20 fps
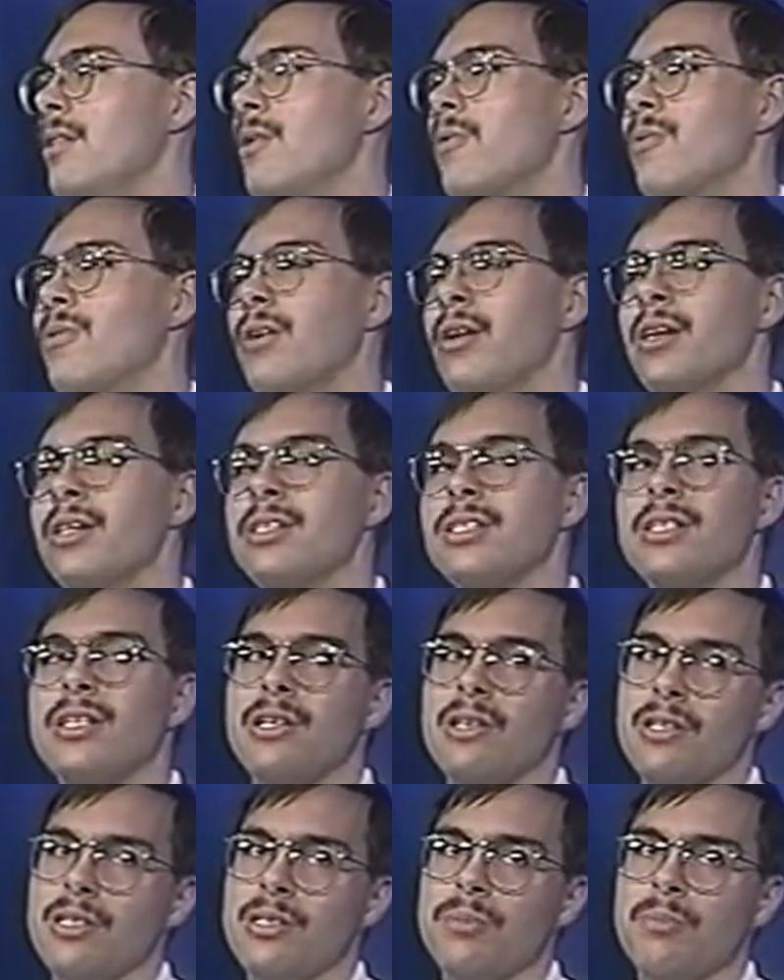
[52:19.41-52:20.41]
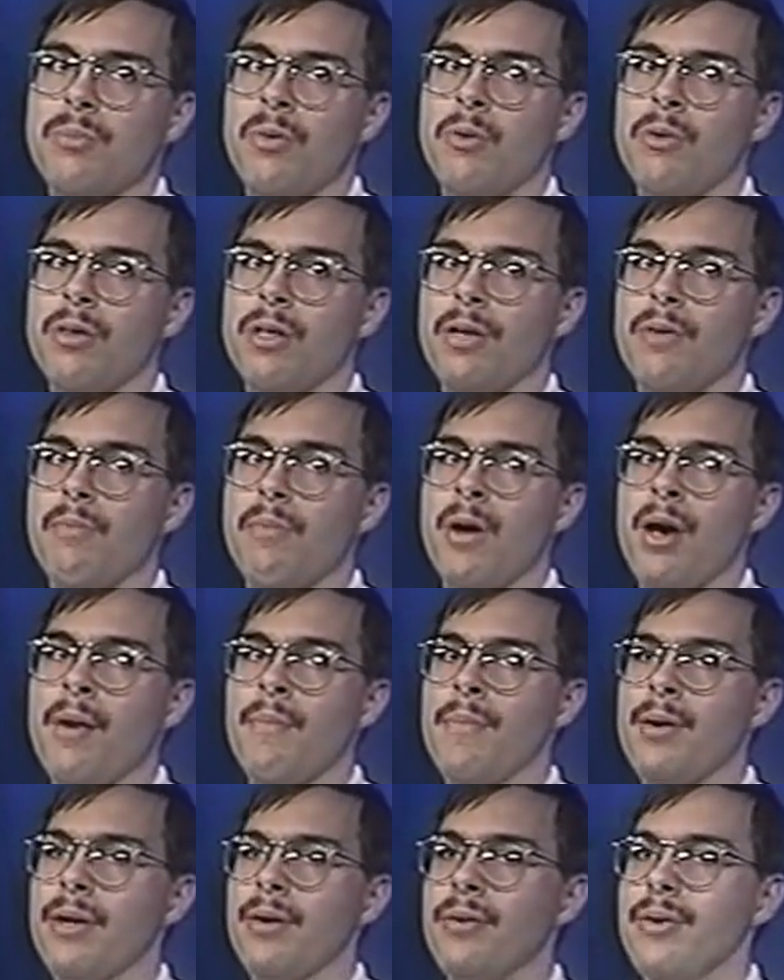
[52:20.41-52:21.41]
they were unceremoniously
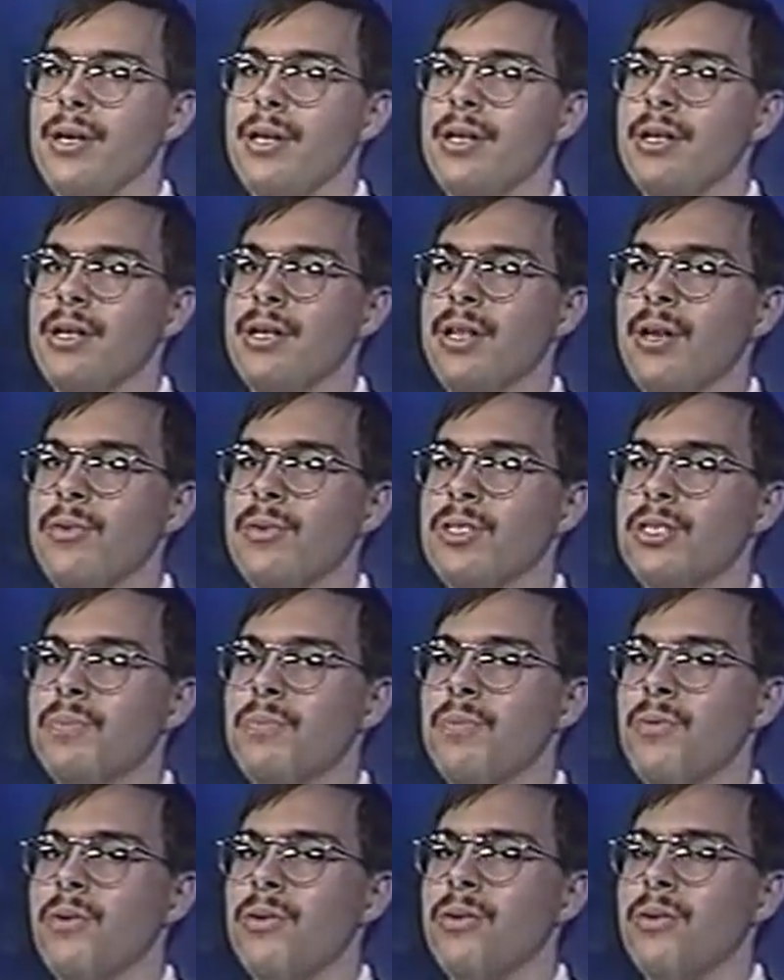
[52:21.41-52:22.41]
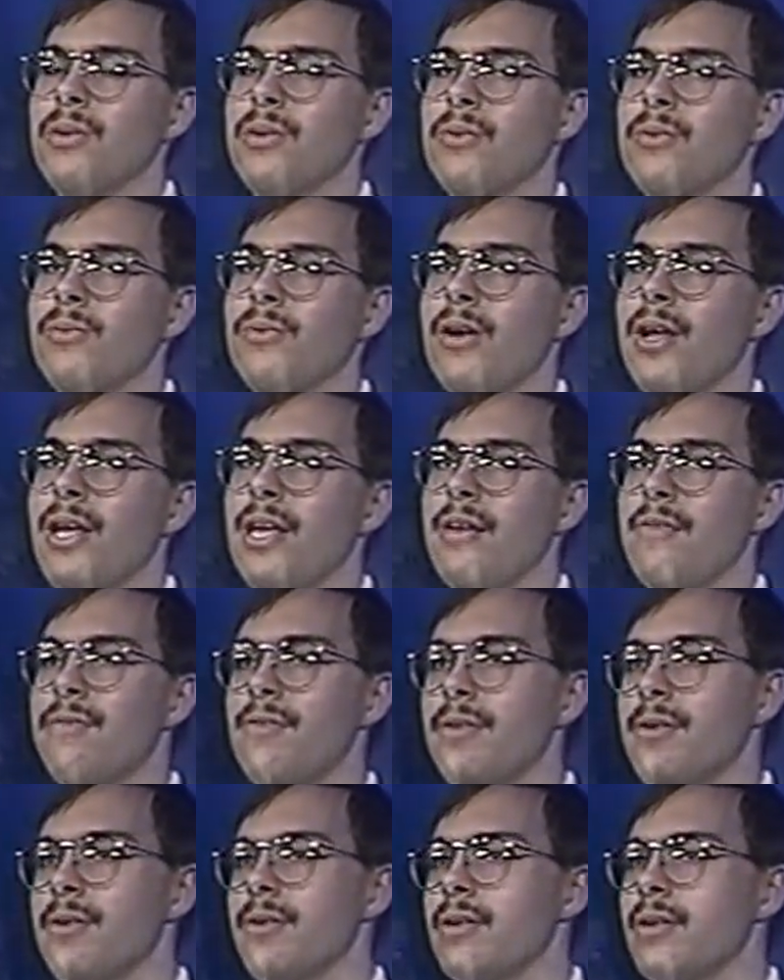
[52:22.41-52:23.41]
buried. They were just put in a
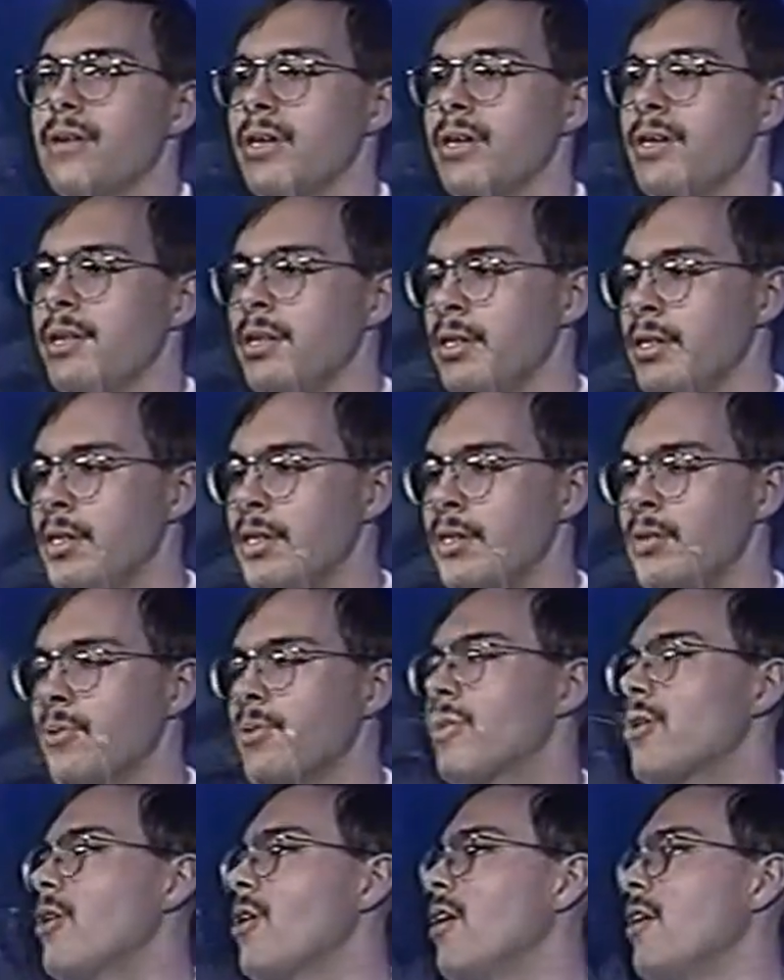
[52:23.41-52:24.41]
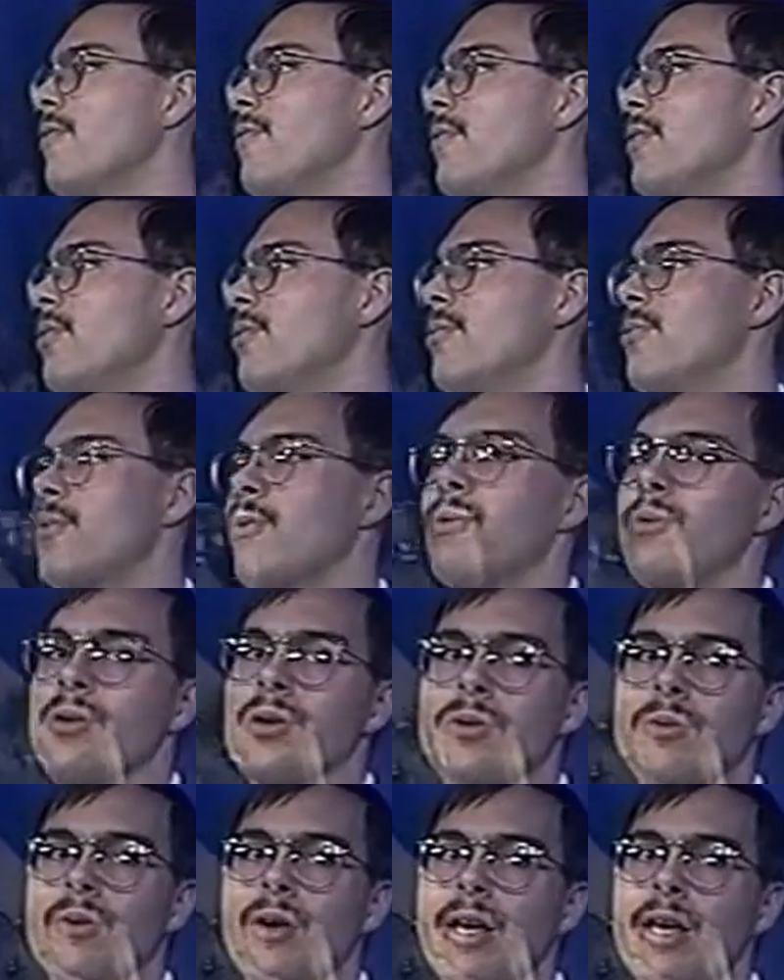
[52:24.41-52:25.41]
grave, into a coffin,
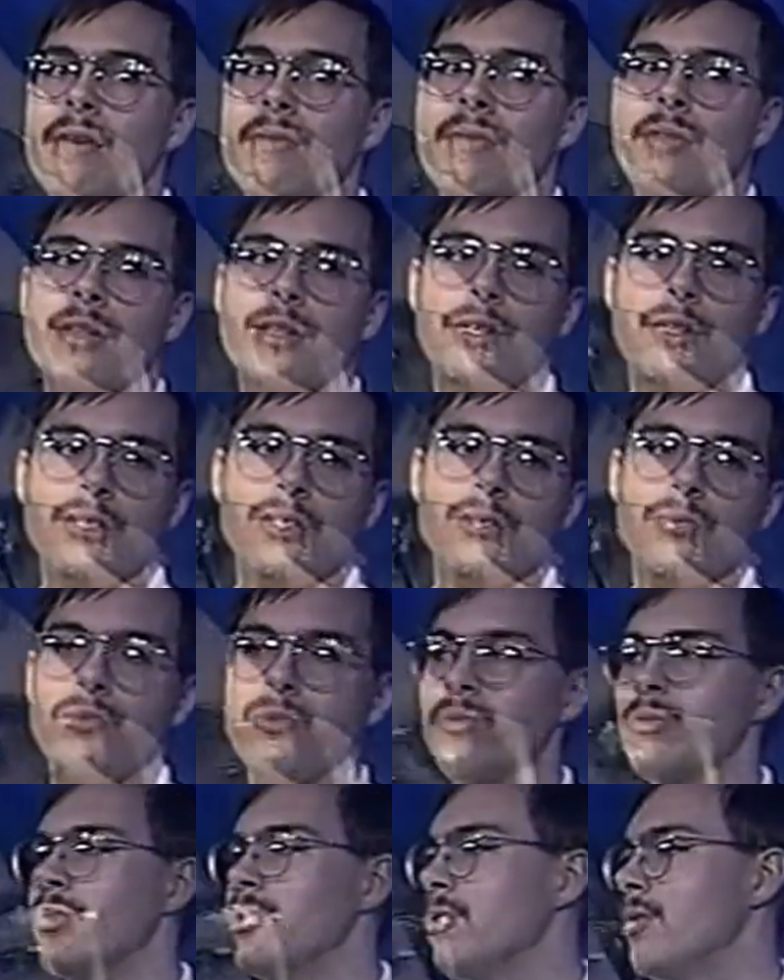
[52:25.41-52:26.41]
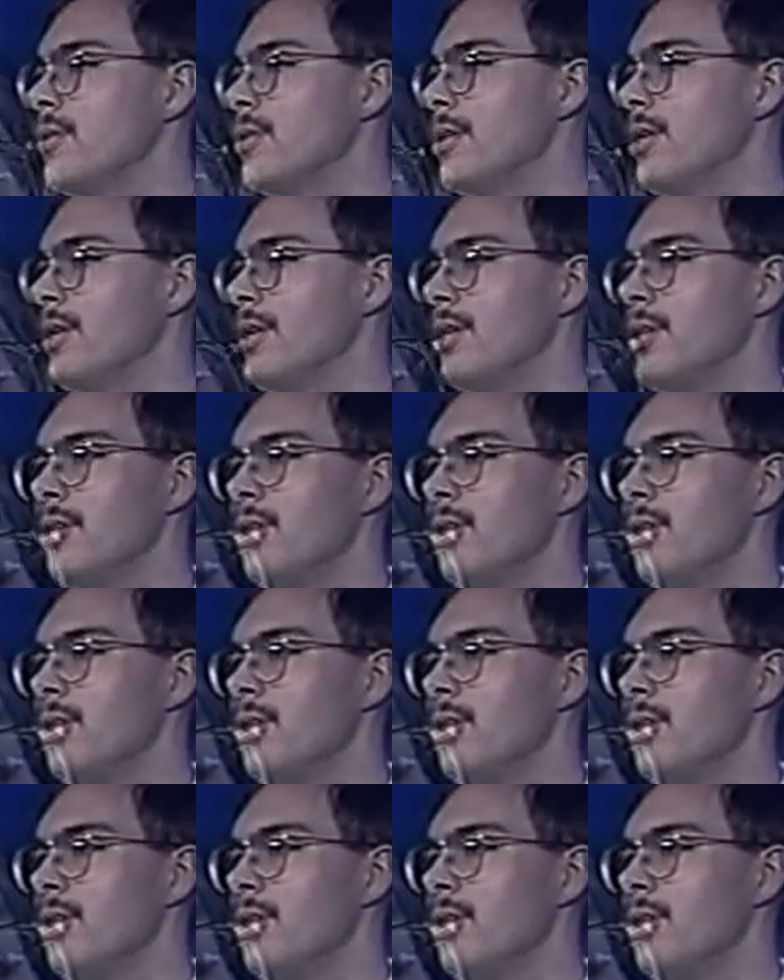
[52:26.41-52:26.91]
thrown in a grave, and then just threw dirt.